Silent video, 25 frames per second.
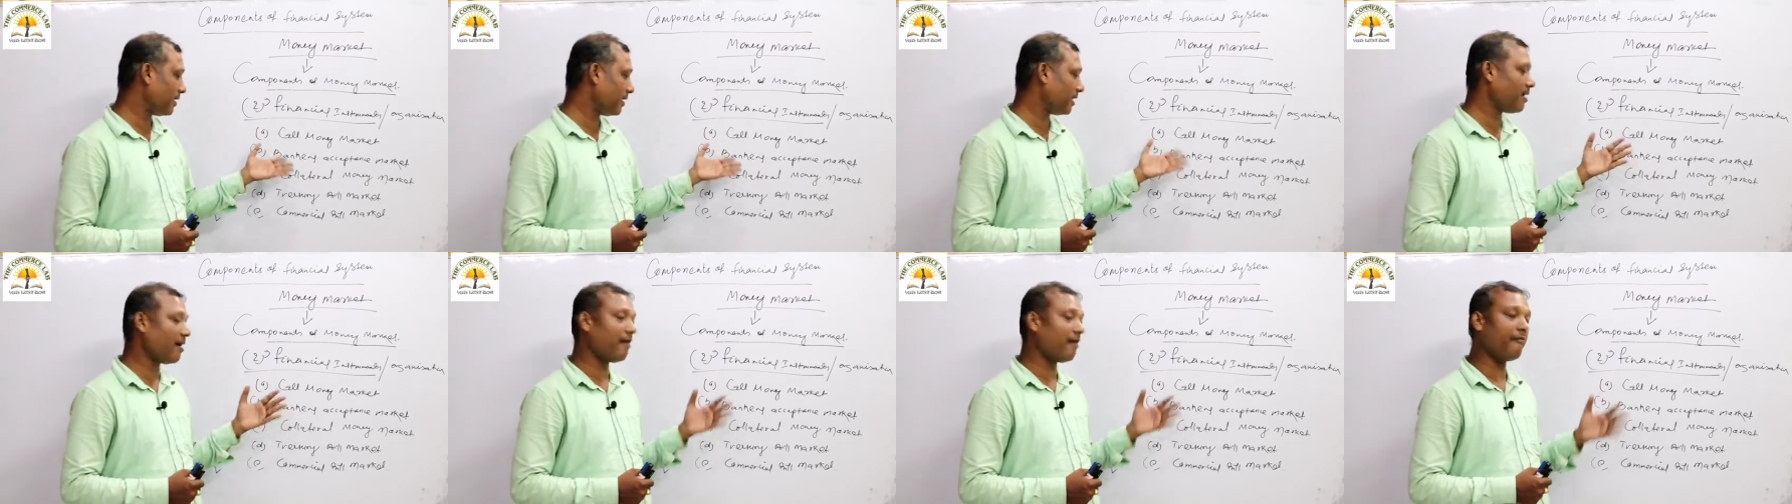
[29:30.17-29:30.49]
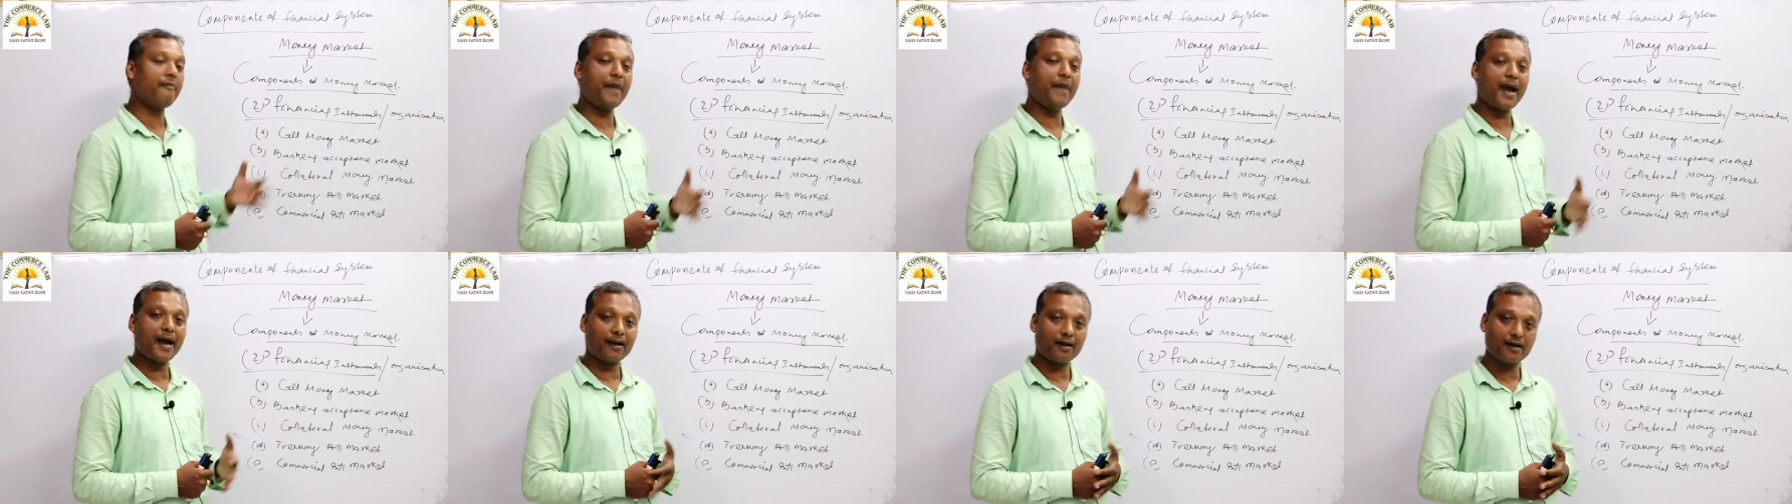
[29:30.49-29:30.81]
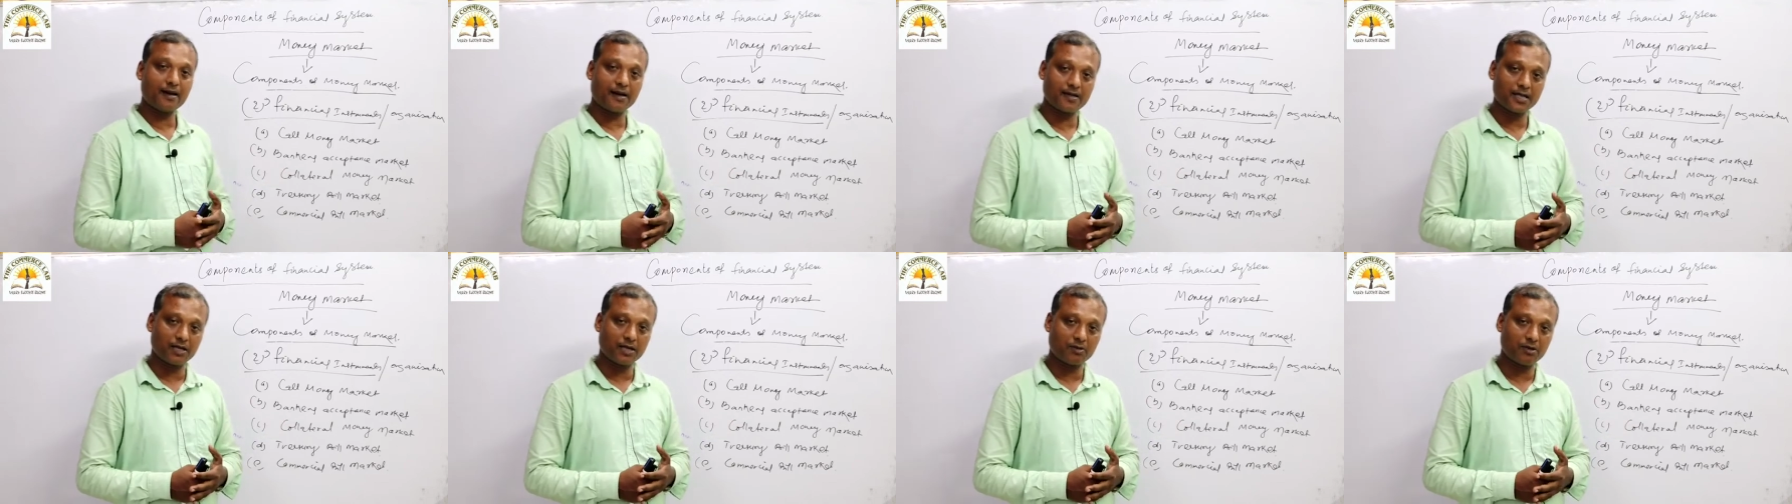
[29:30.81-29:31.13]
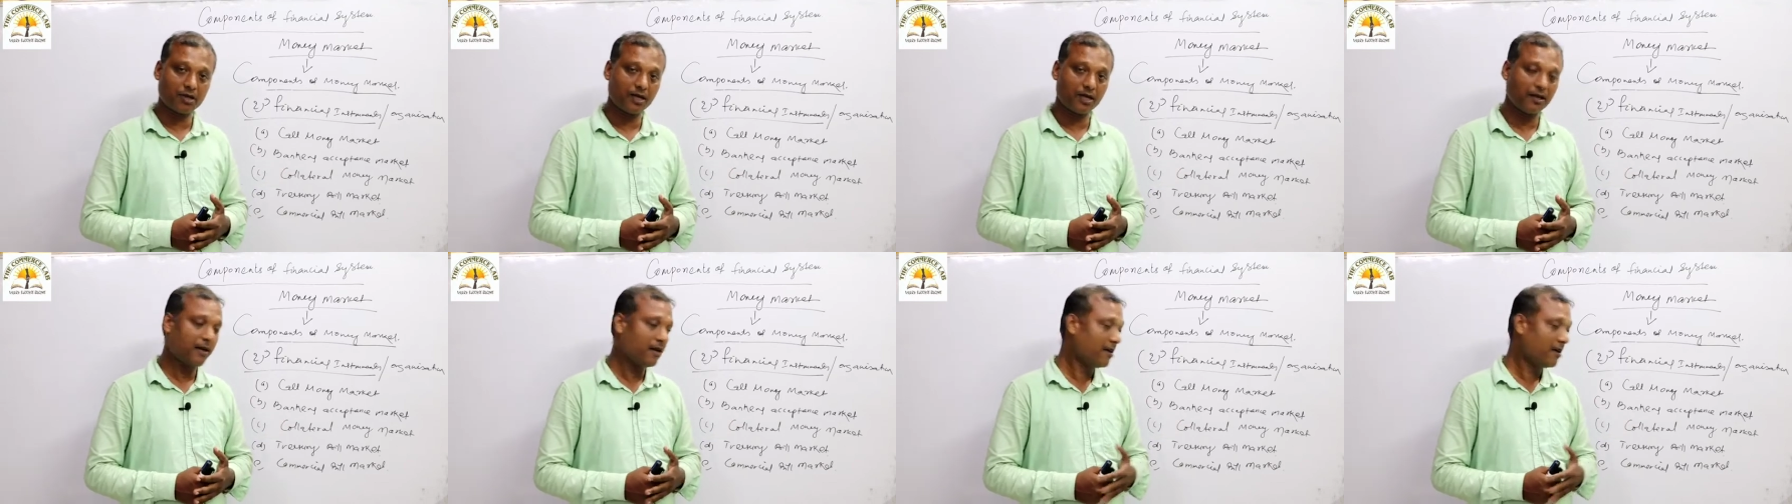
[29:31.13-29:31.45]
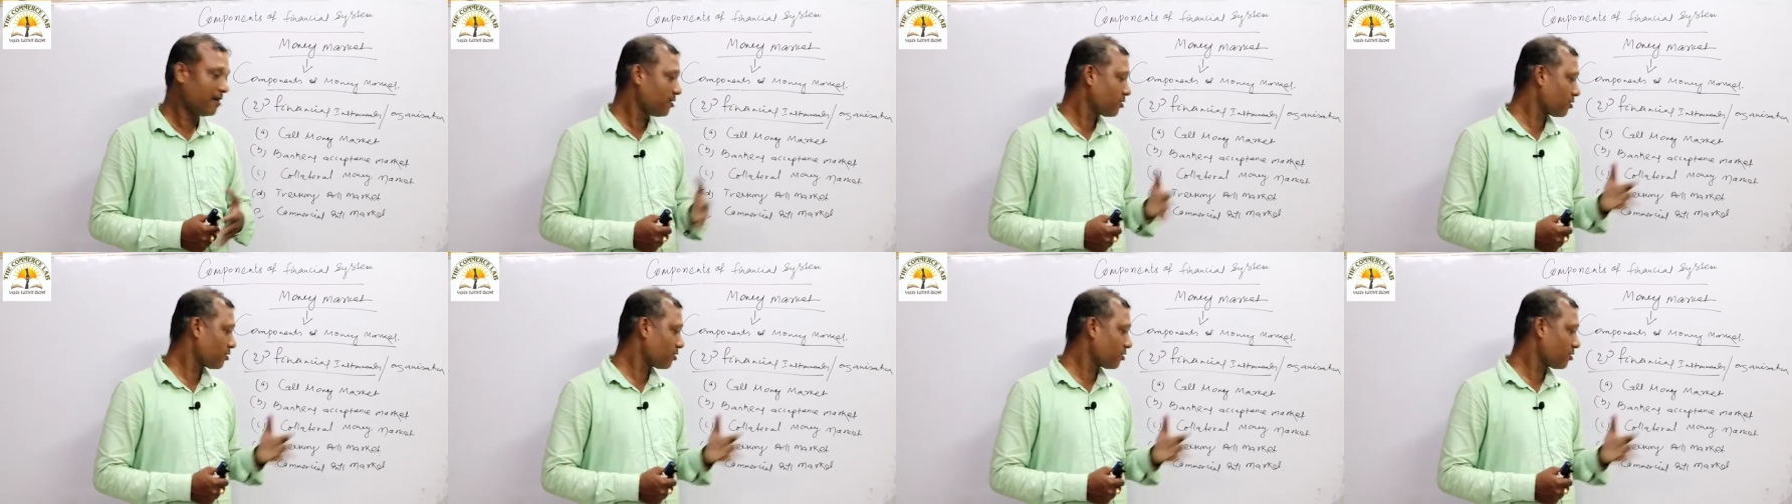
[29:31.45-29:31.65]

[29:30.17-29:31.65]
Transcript: with the bankers actually.